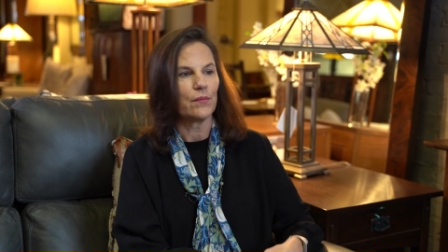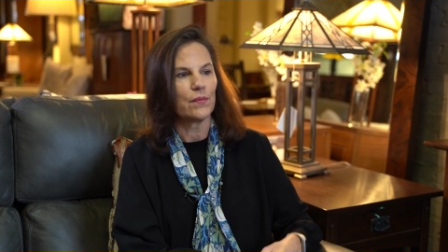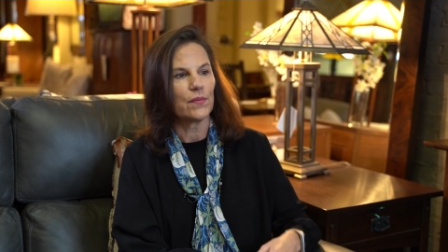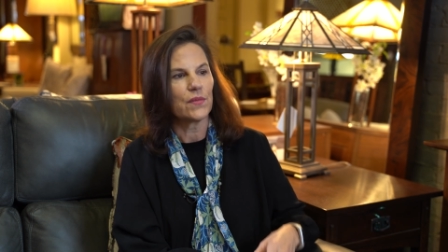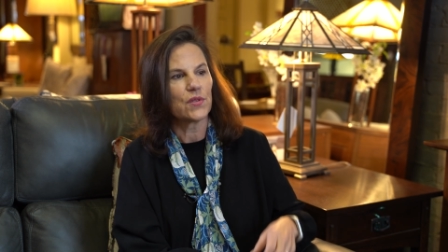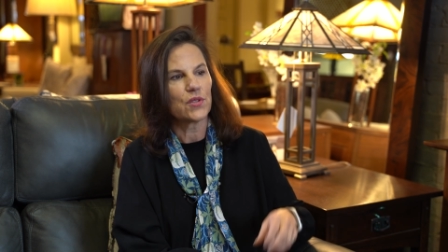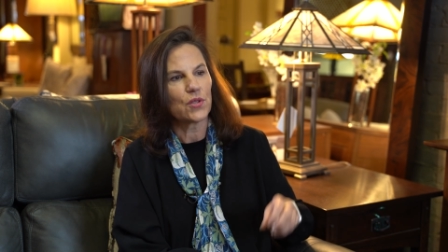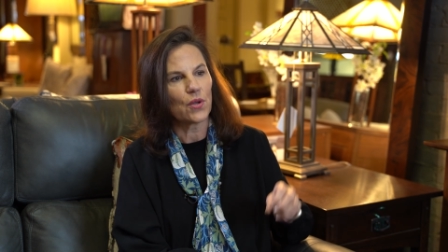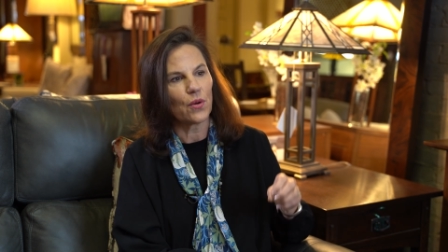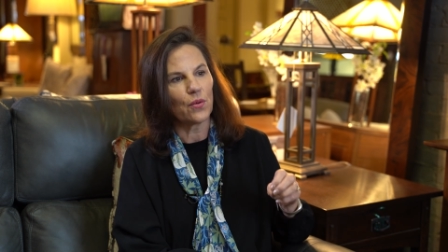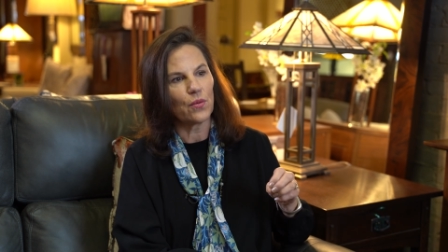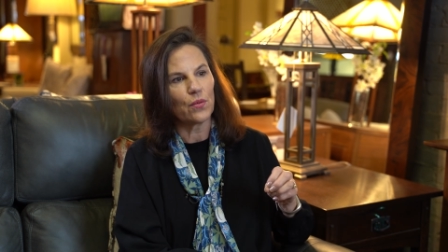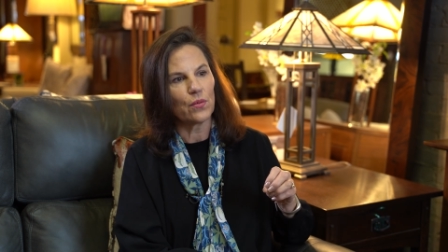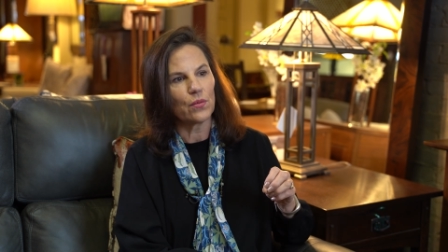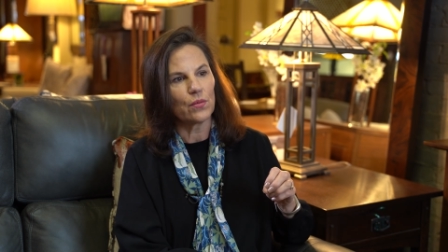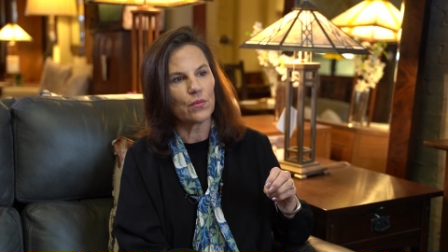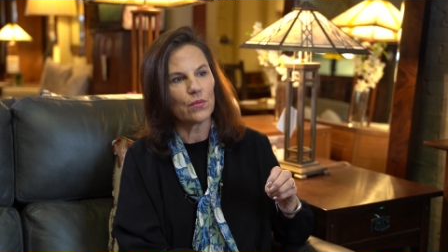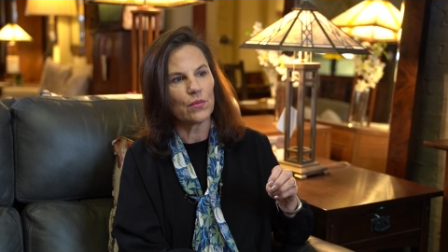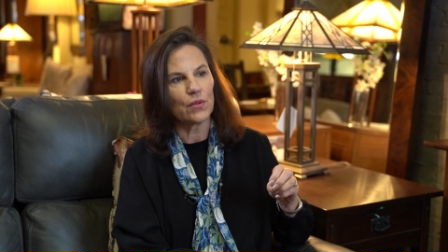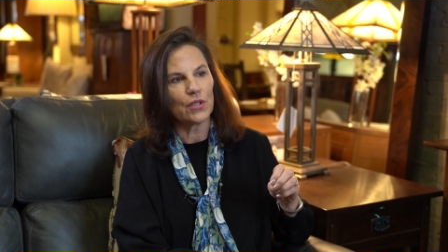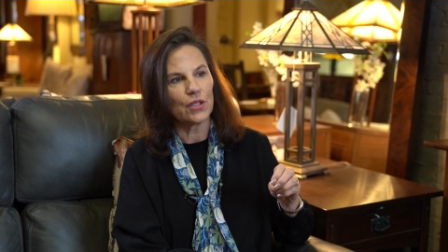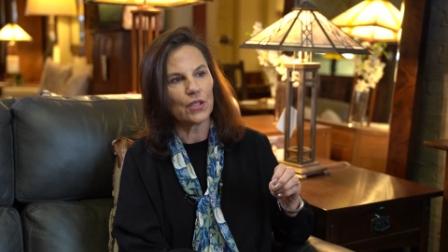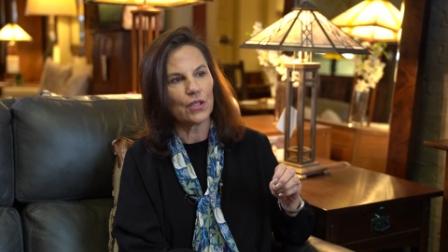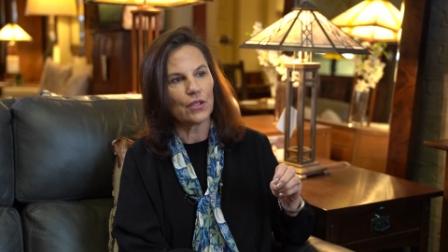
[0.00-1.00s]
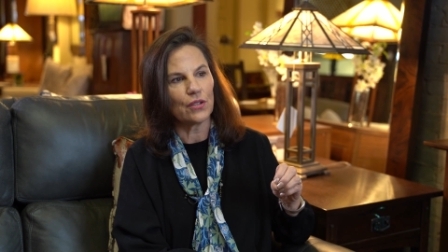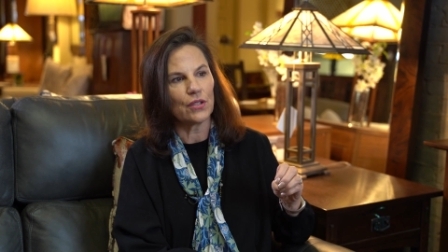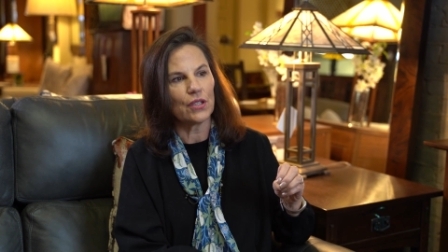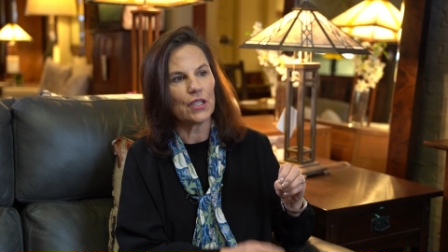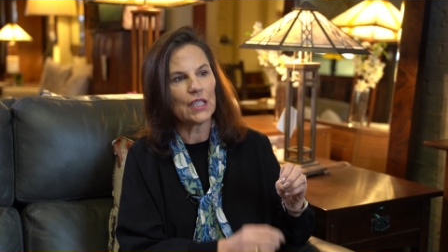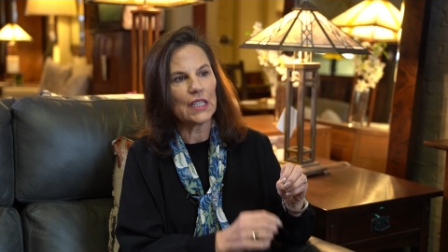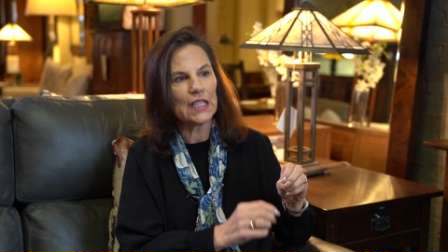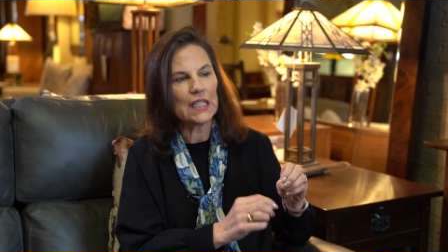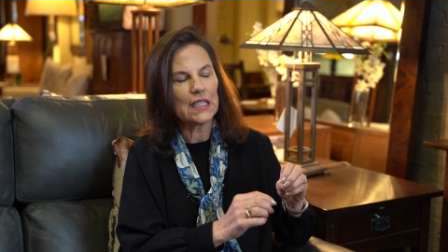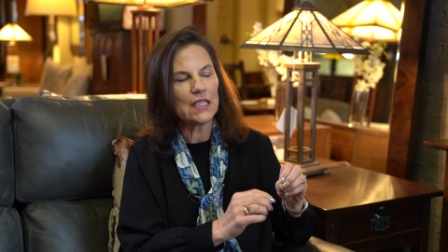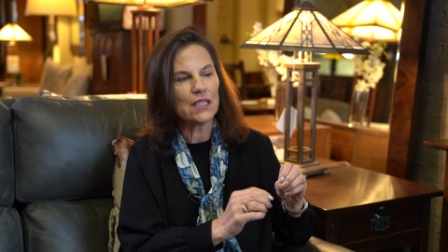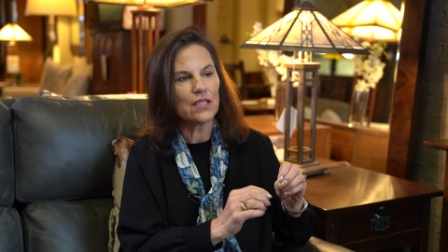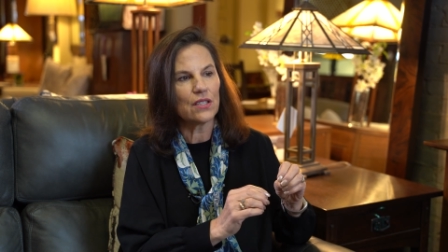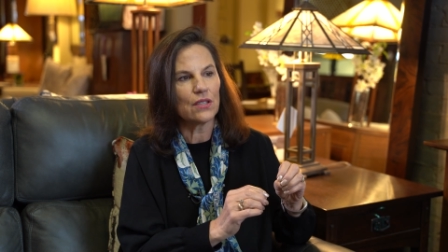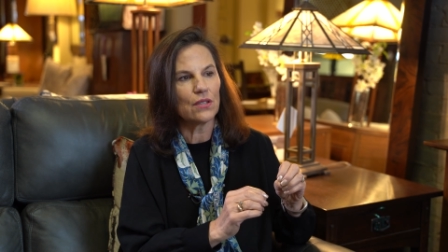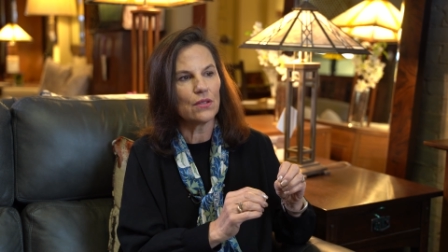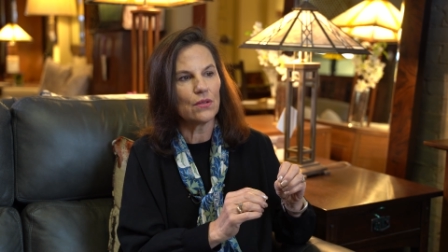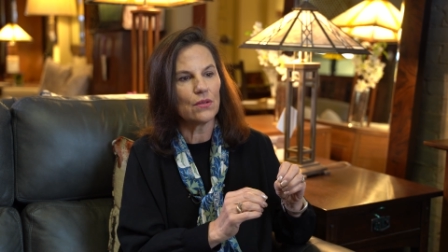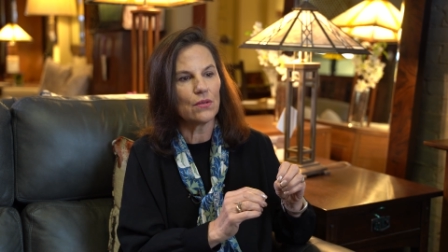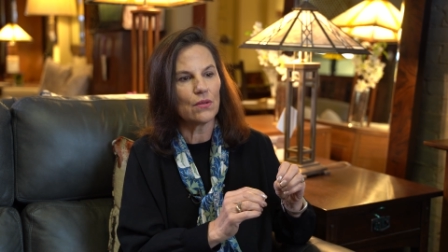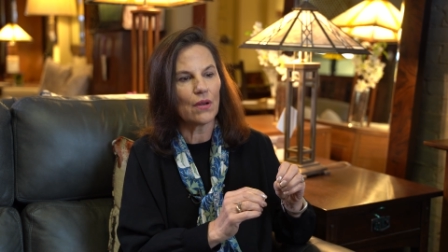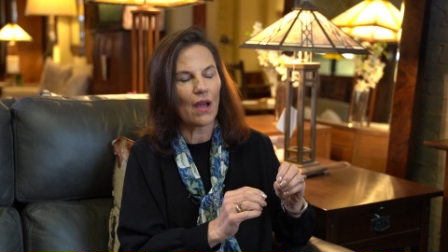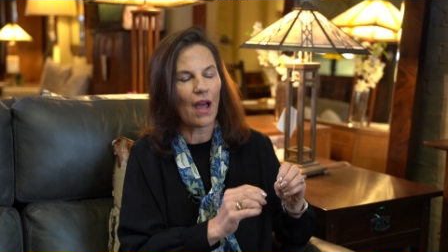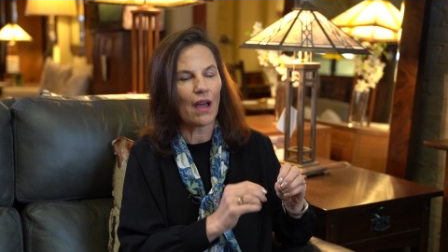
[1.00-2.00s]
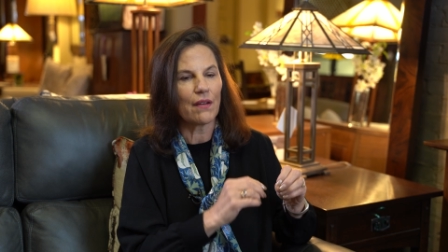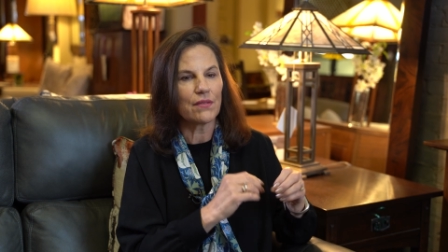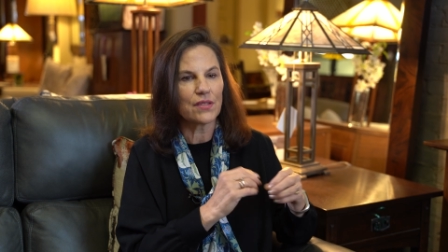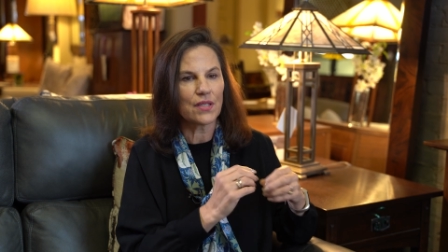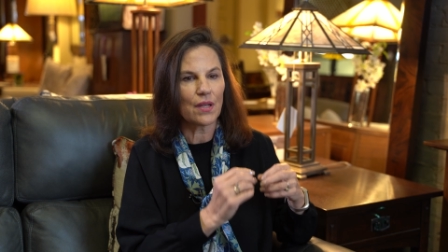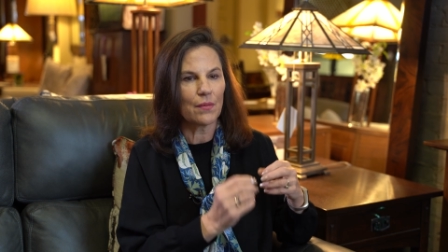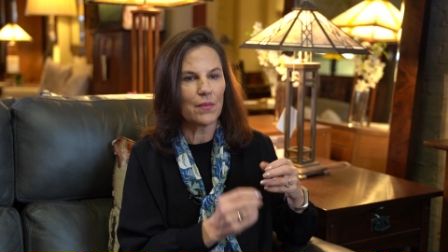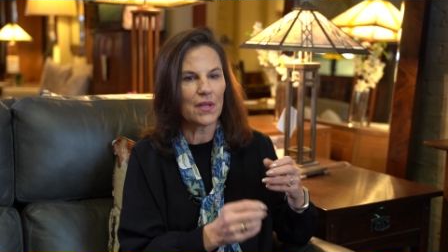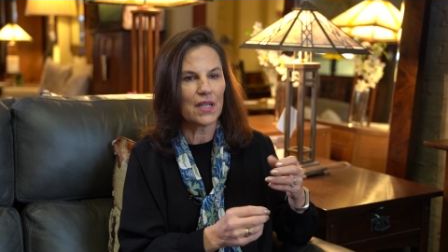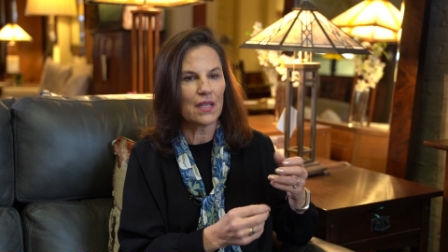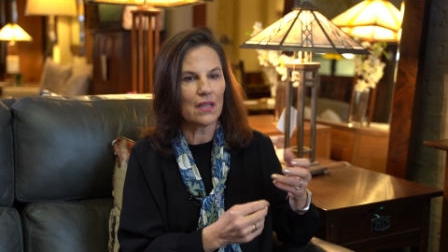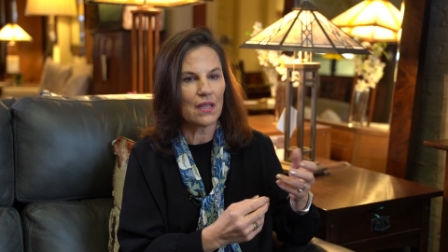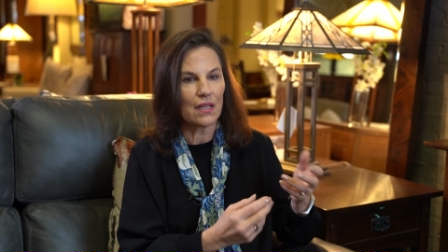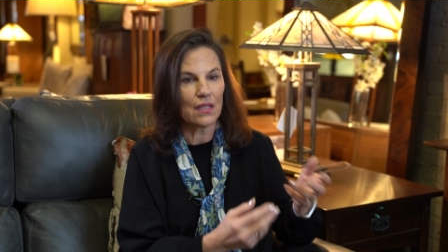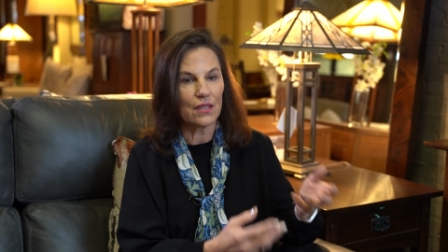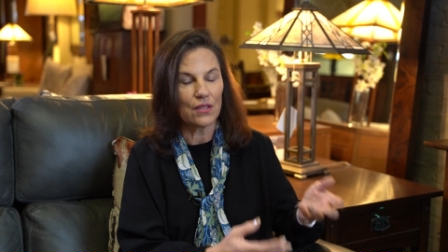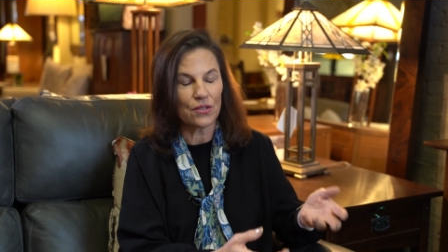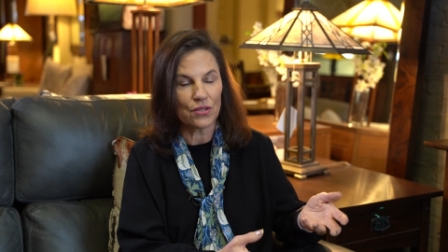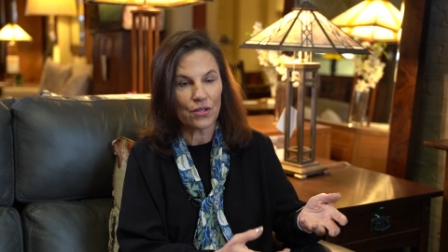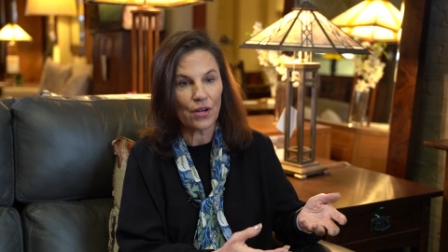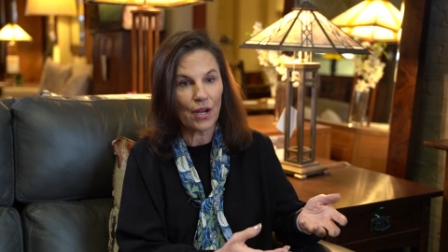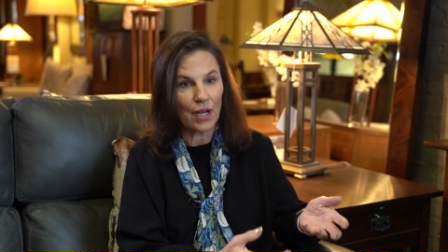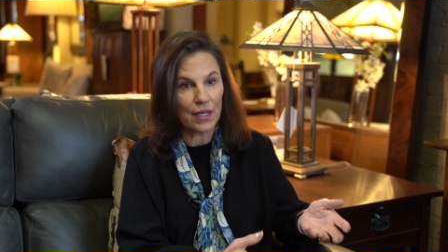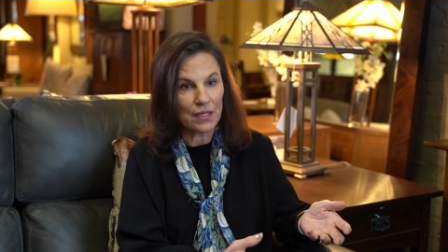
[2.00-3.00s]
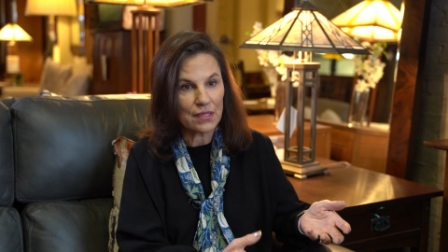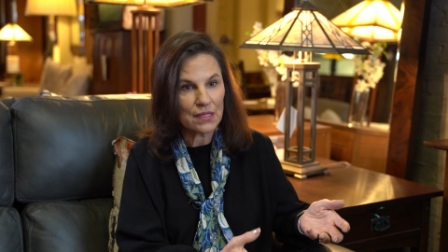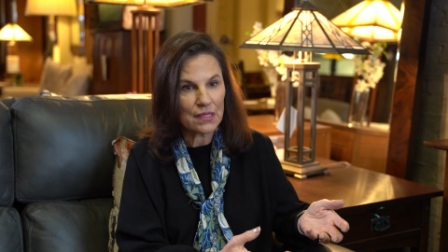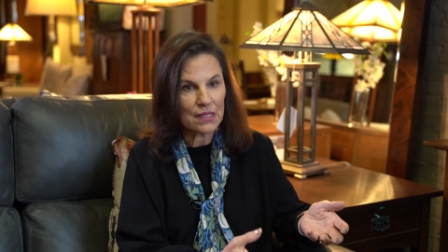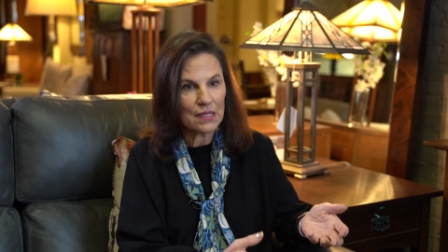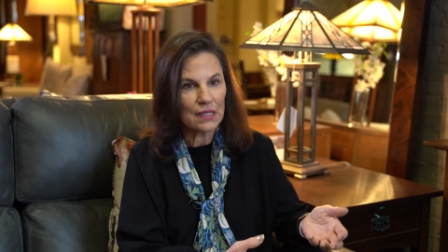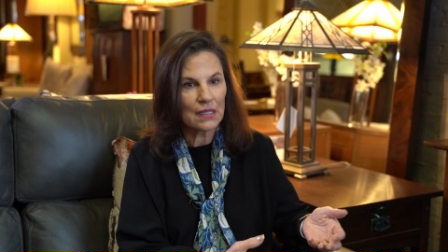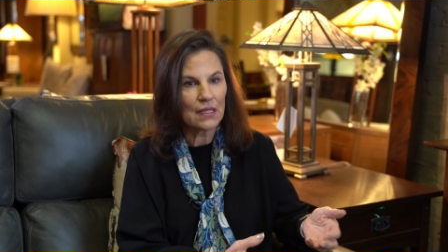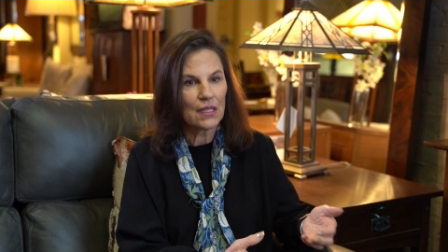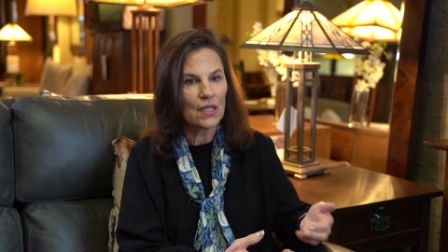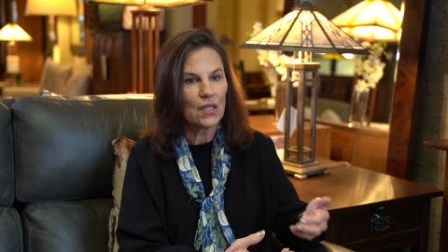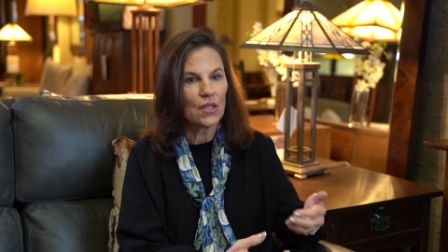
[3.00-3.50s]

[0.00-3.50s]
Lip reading: So, you know, you need to have somebody that you trust